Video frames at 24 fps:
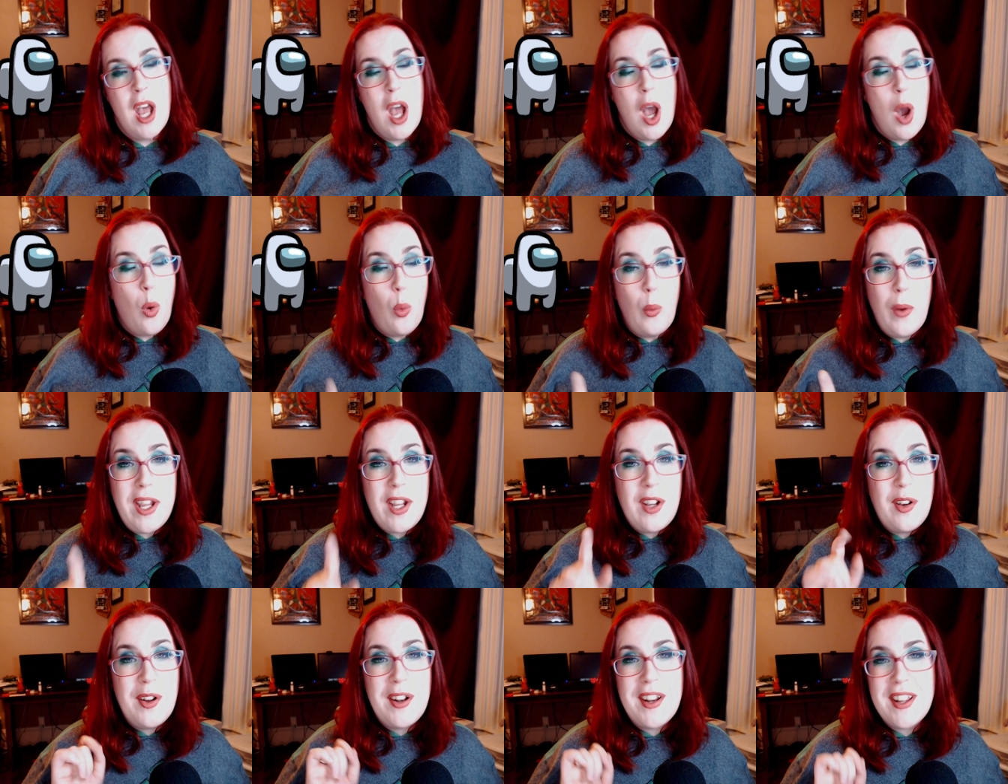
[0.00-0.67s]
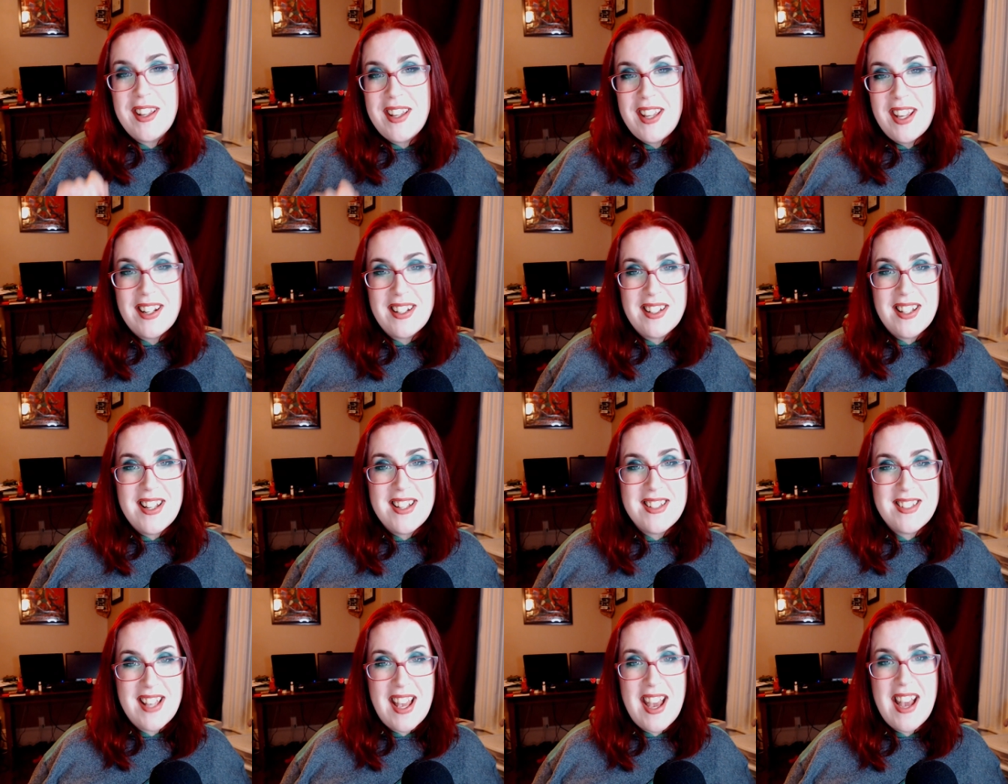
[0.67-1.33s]
We could have kicked
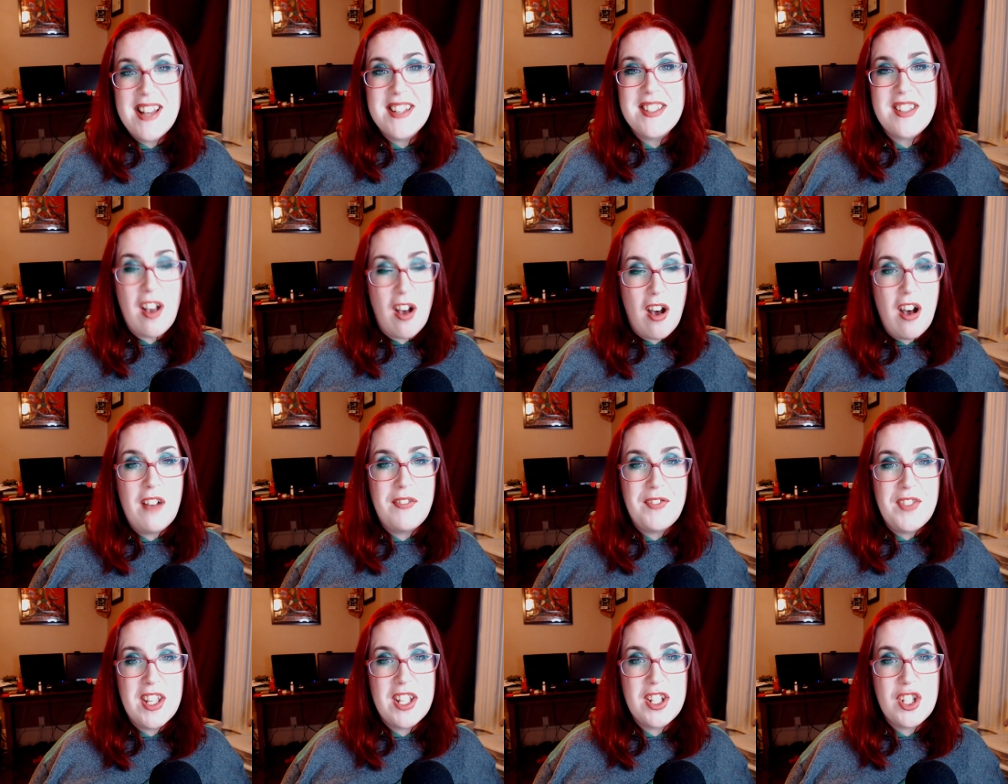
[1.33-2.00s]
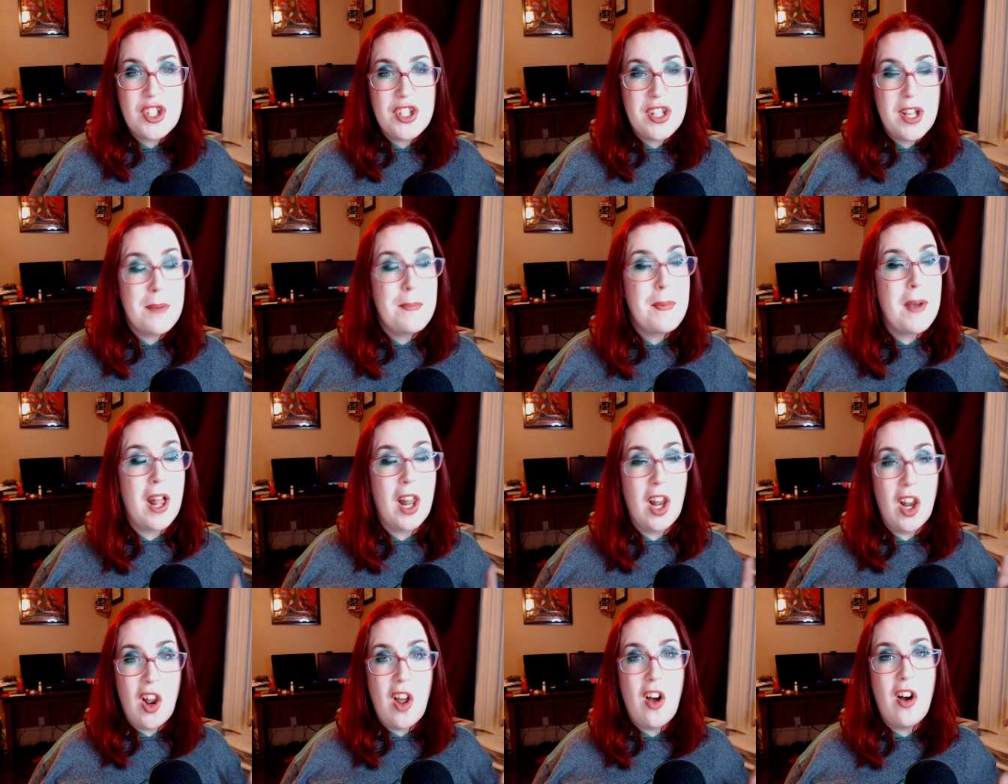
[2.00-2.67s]
his ass off this ship a
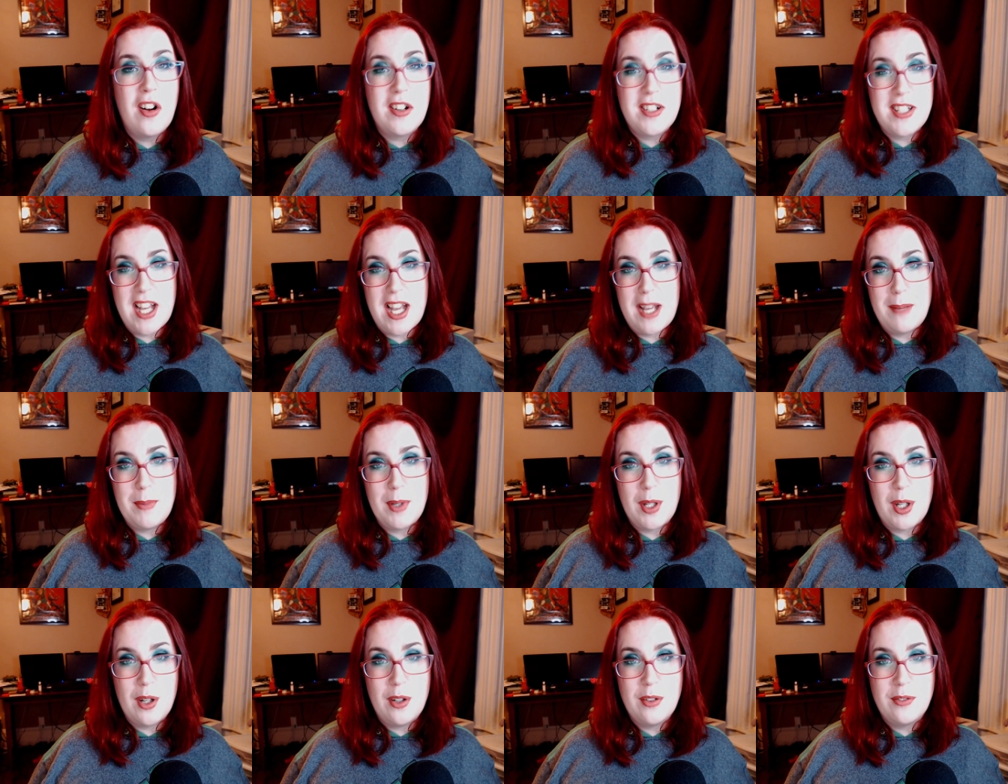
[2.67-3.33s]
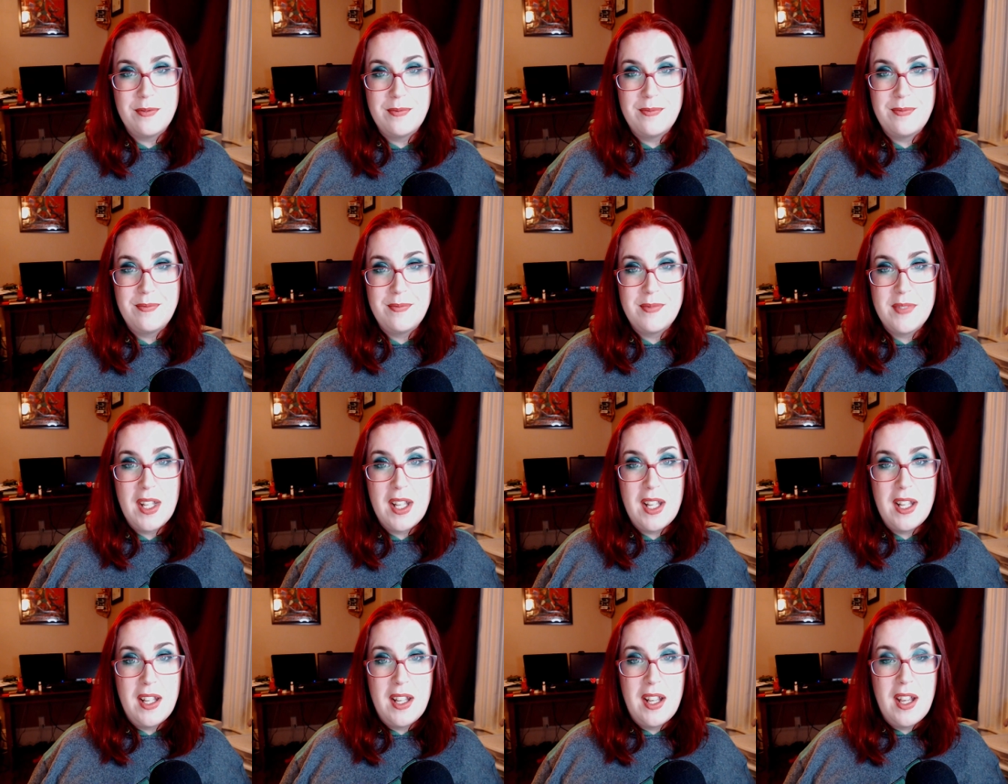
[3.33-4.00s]
long time ago.
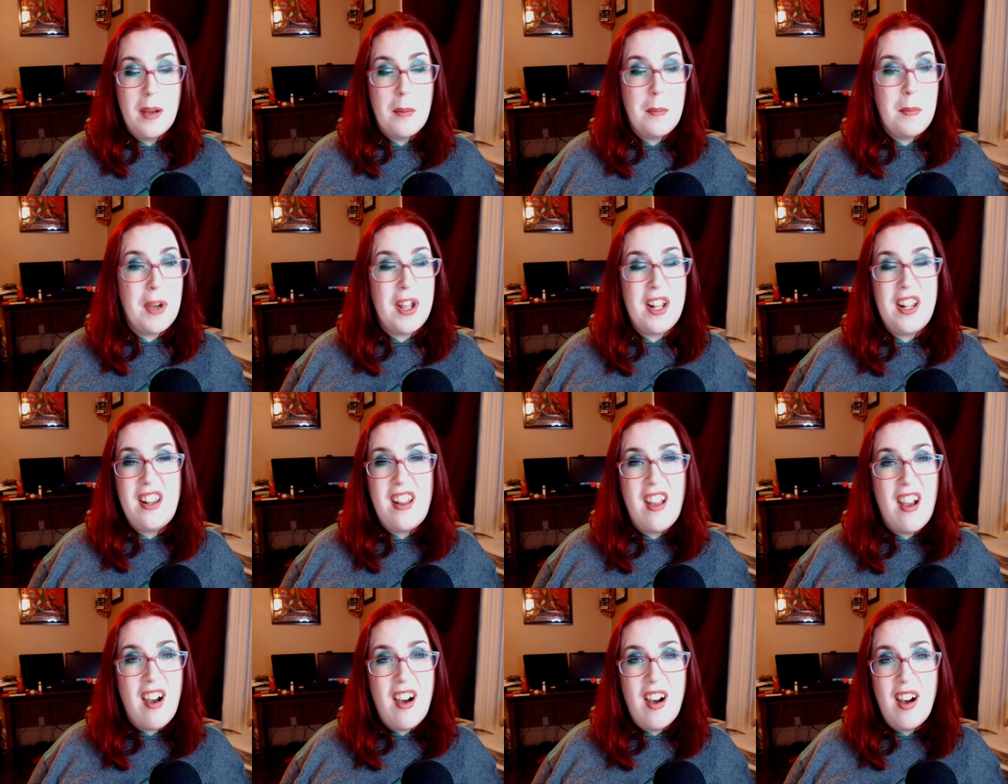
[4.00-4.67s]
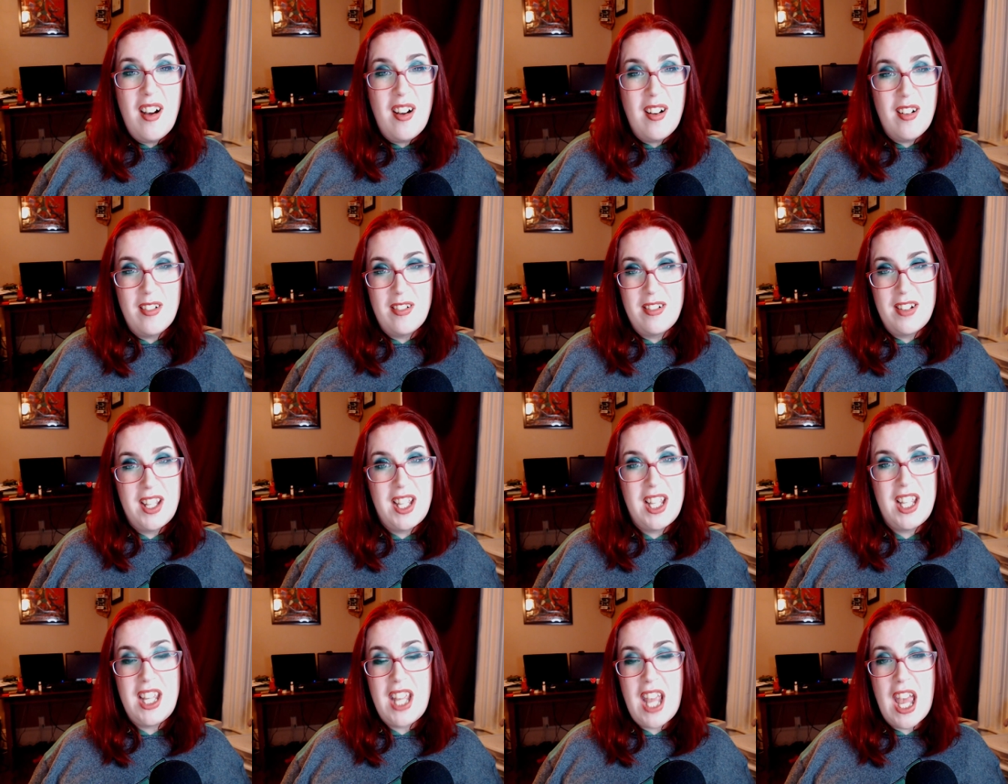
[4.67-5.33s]
But no,
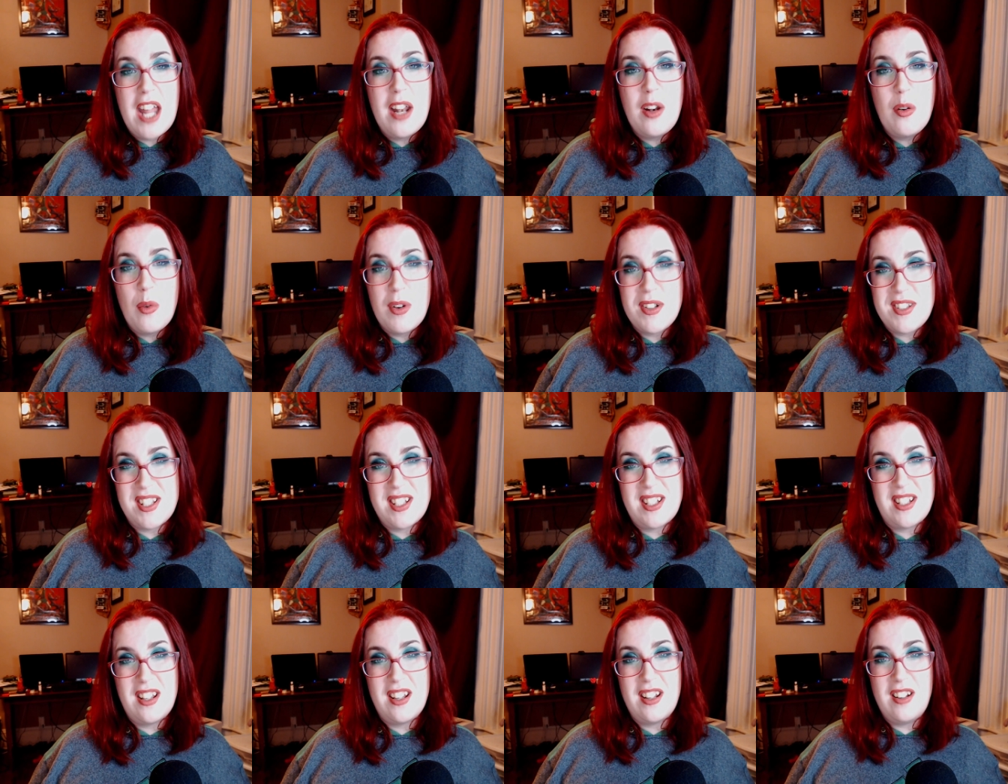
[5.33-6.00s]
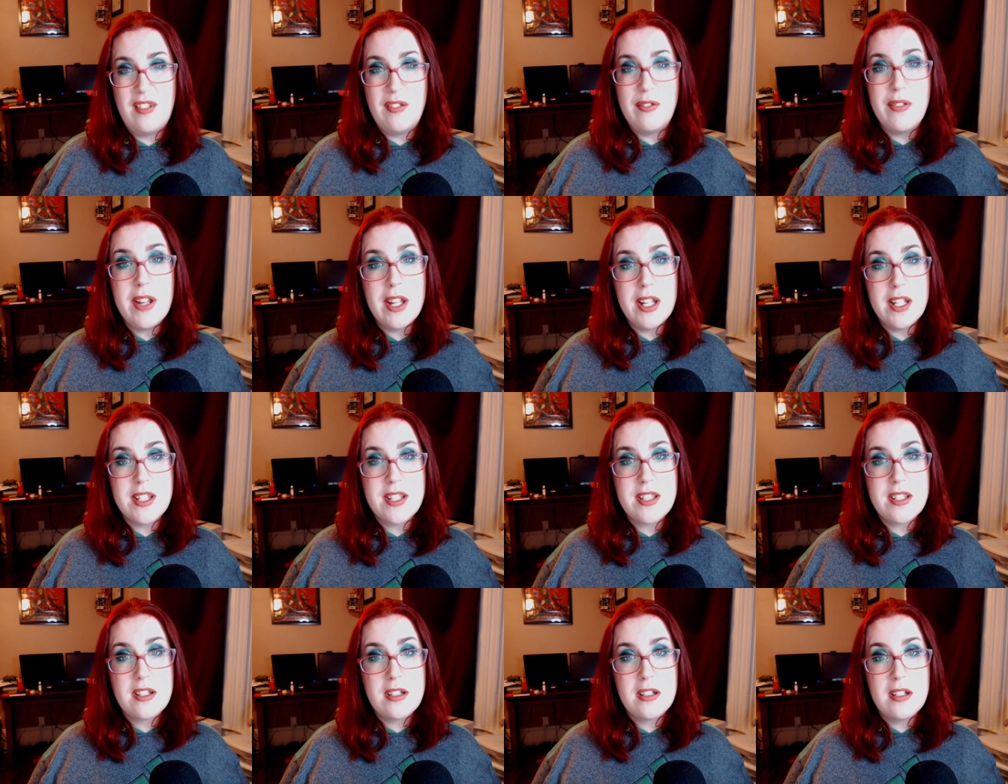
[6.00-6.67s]
Hien wasn't
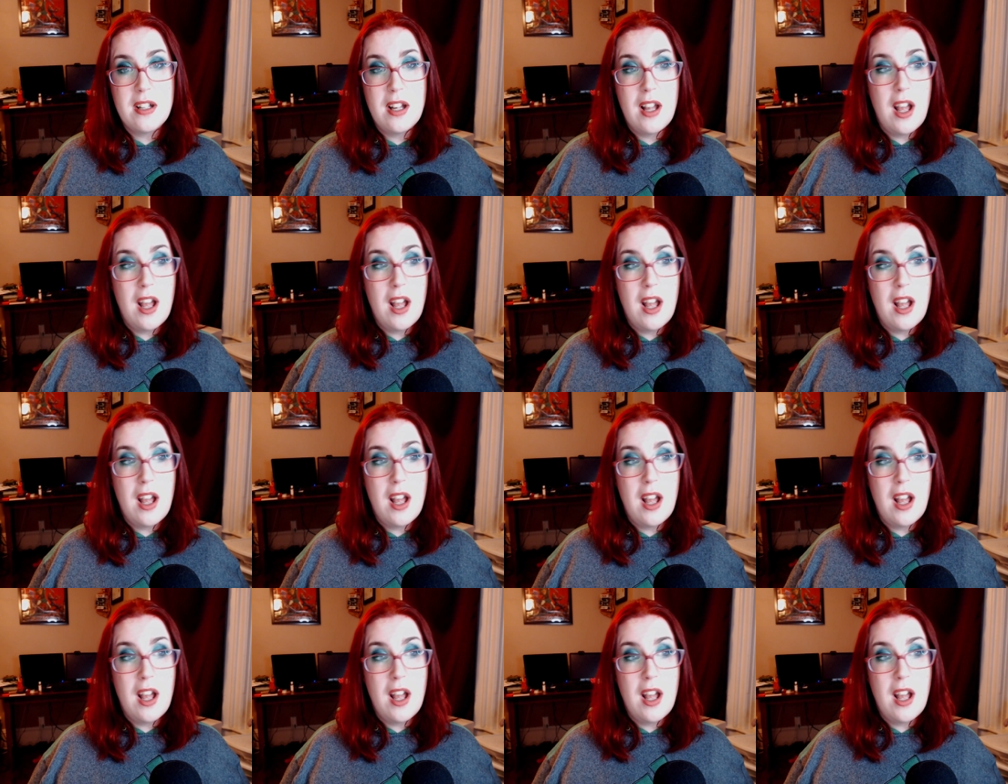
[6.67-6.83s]
convinced.